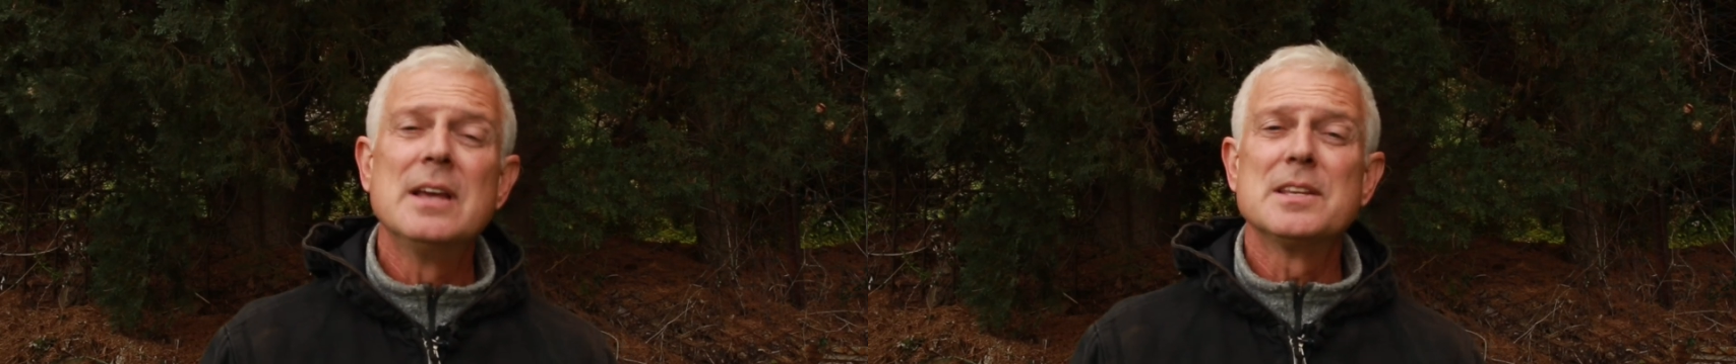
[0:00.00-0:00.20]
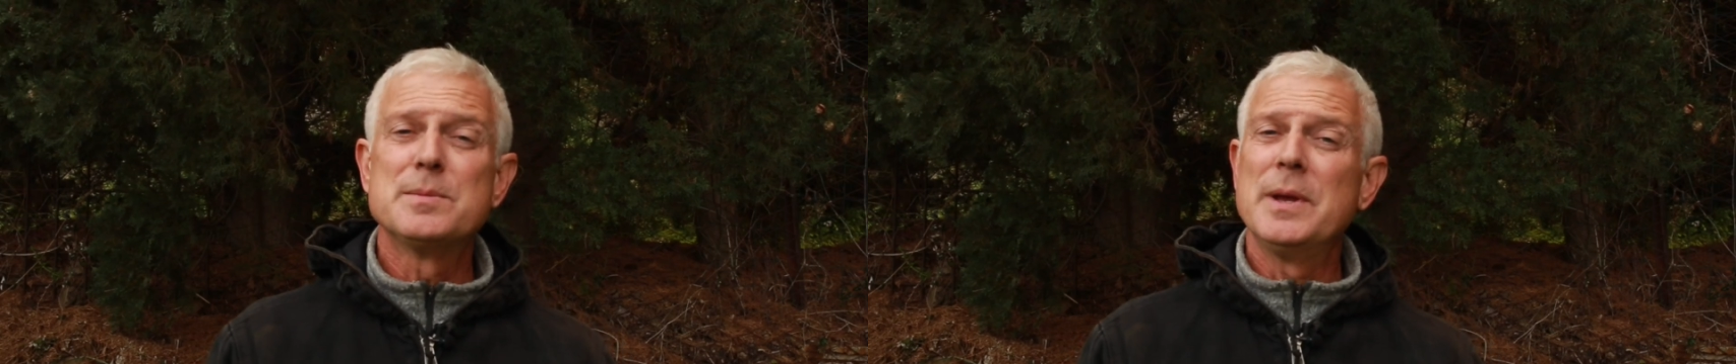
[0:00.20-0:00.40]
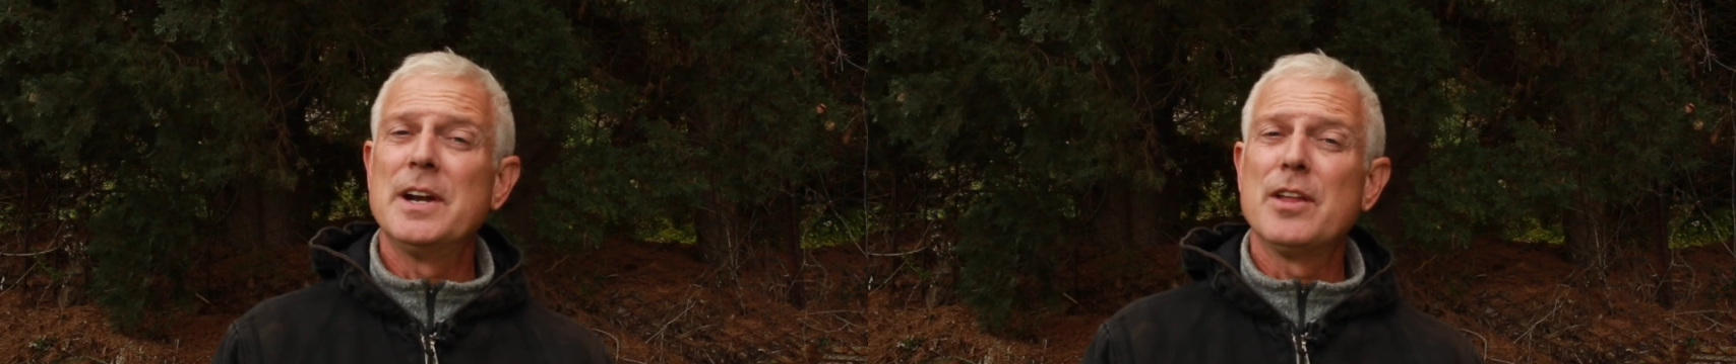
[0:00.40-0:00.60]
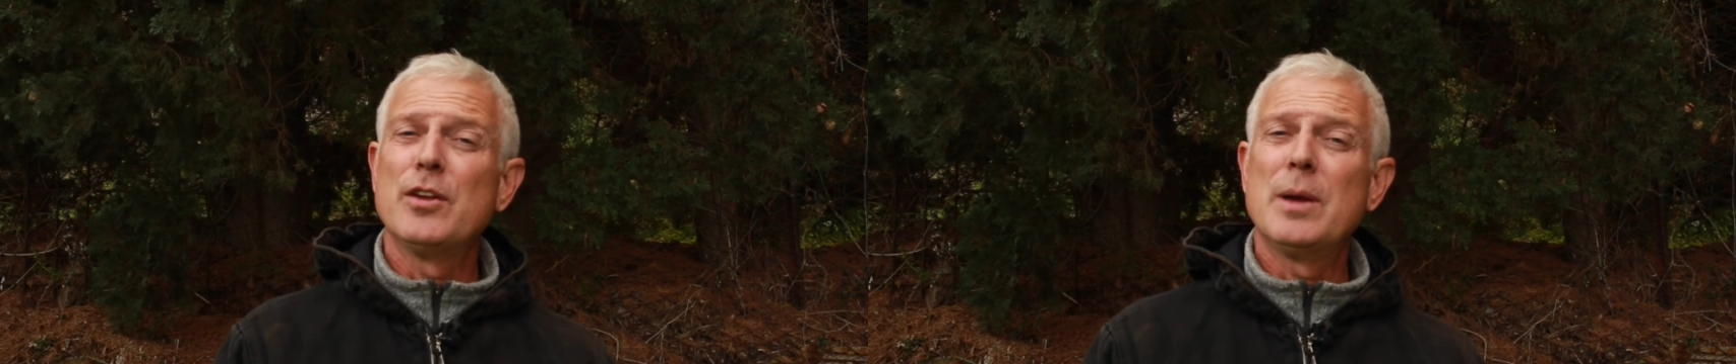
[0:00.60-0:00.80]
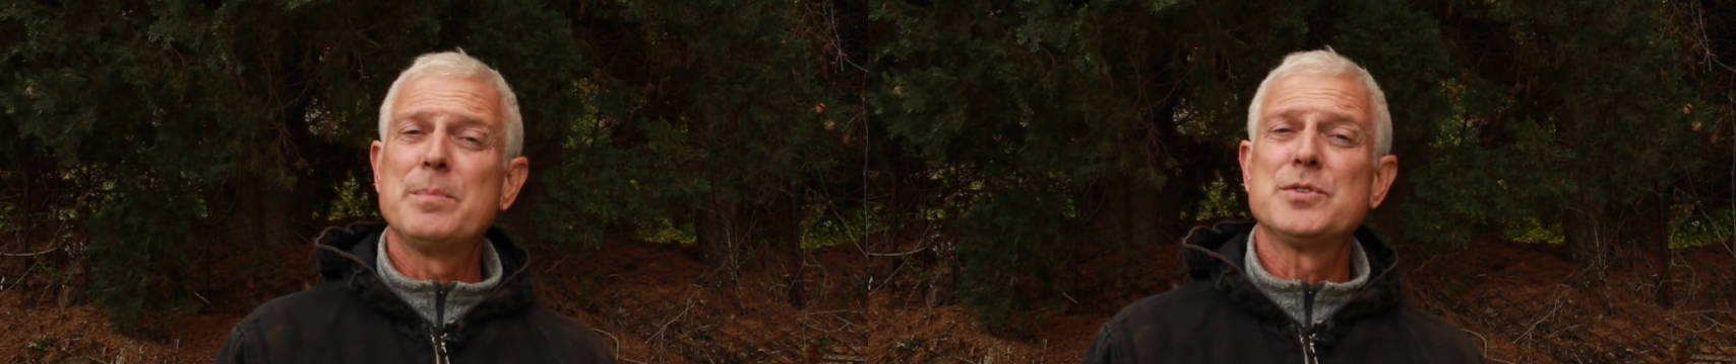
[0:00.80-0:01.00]
This has been
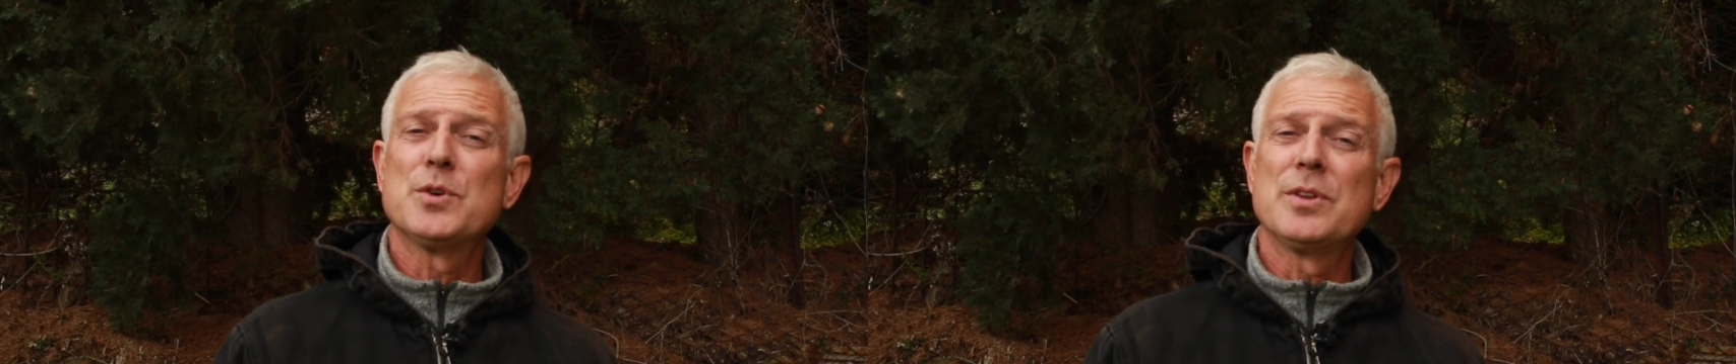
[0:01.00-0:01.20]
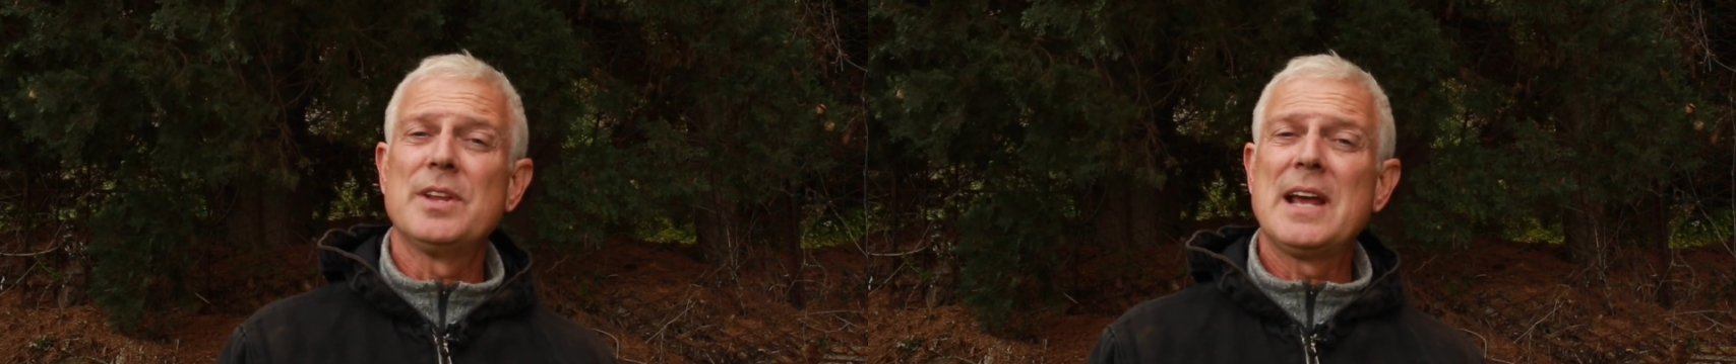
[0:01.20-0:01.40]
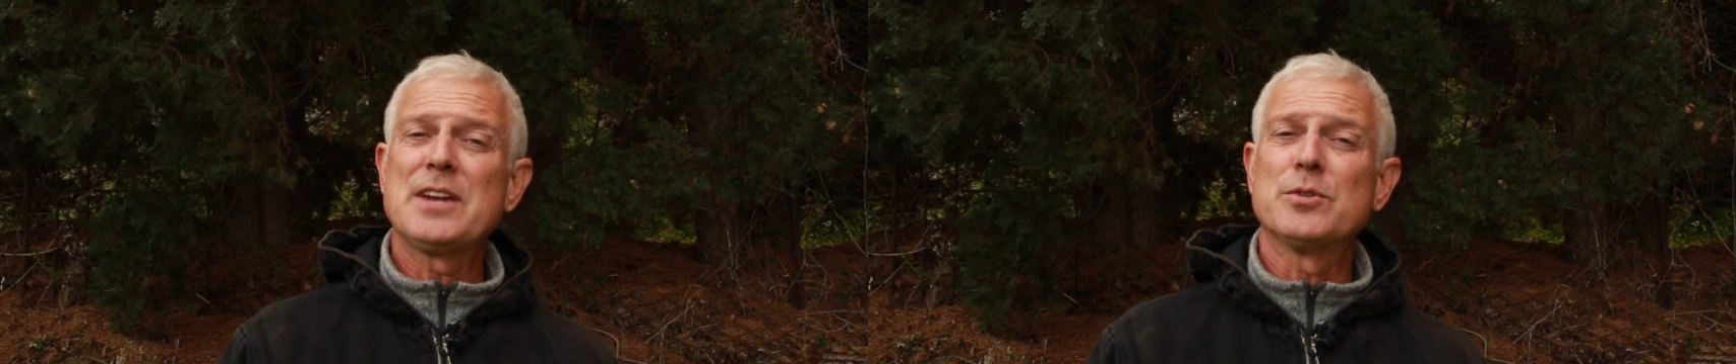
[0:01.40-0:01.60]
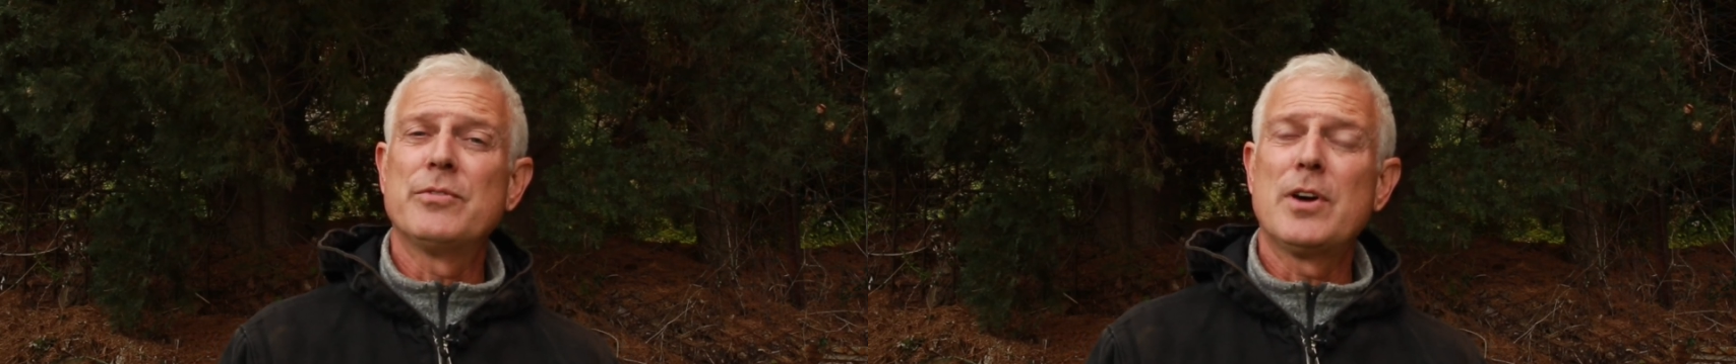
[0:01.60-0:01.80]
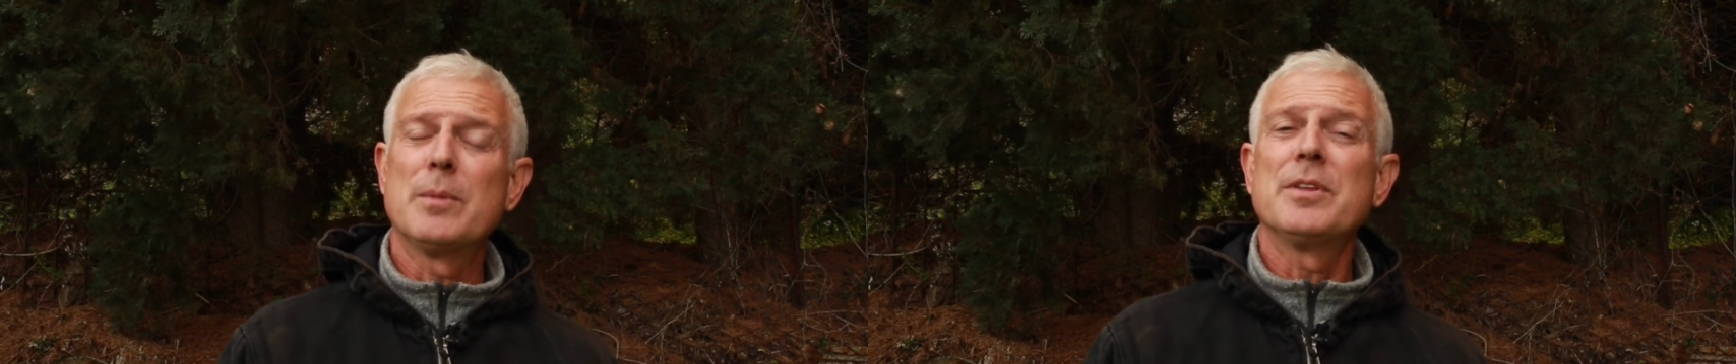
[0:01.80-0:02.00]
another episode of The Natural
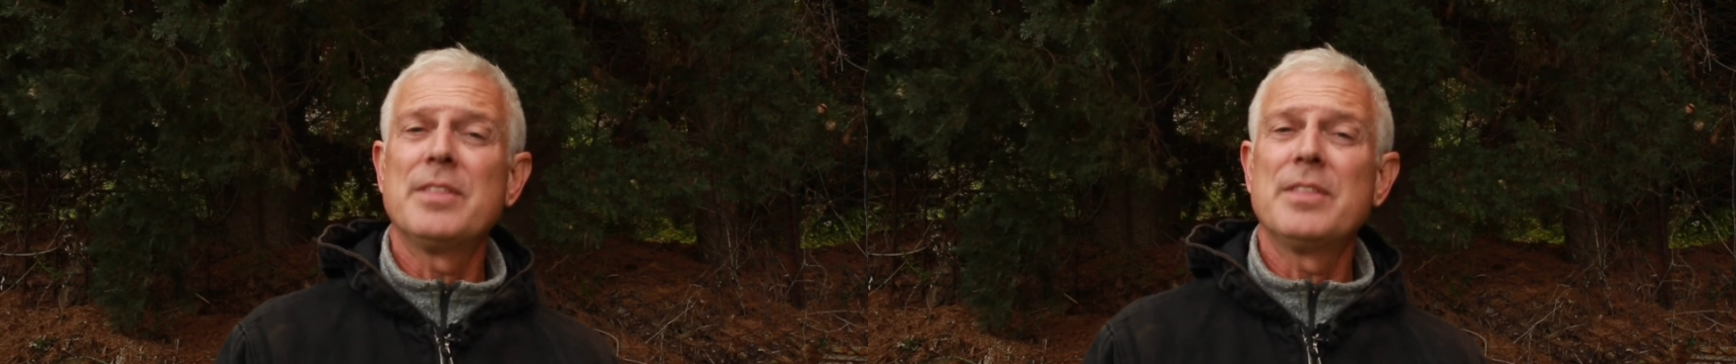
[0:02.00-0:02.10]
Farmer.